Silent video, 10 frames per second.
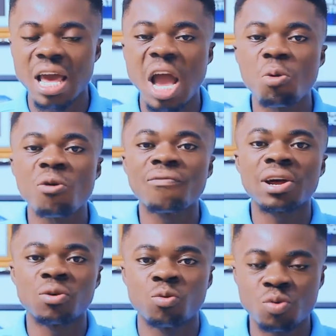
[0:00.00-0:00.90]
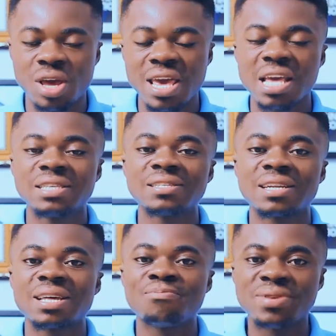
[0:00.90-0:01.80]
A what fun of whom is in
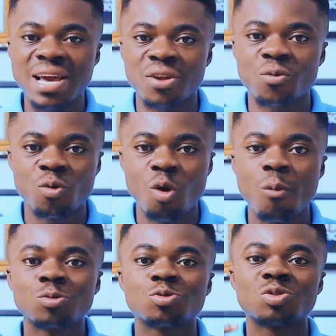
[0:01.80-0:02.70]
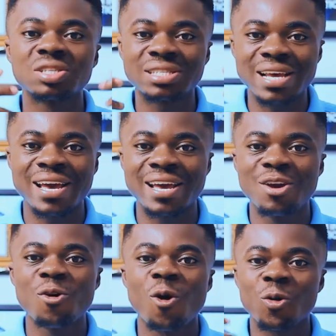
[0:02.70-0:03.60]
a dead piano, almost
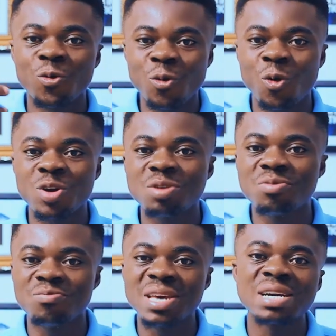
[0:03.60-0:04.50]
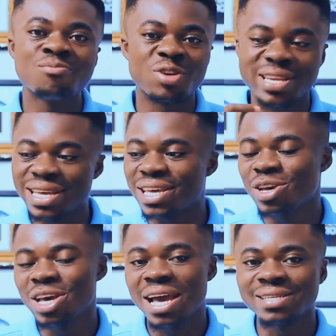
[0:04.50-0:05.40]
say, or no, or you be a bunny,
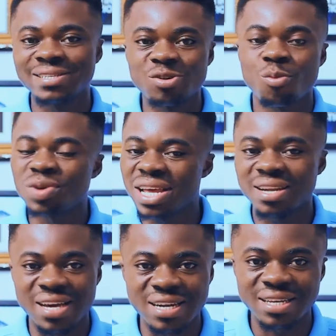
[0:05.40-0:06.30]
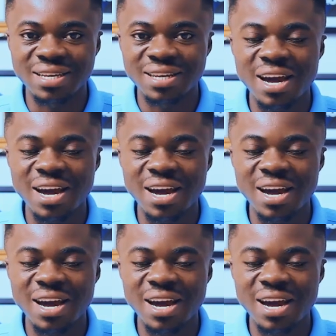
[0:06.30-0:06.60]
it's your money, daddy.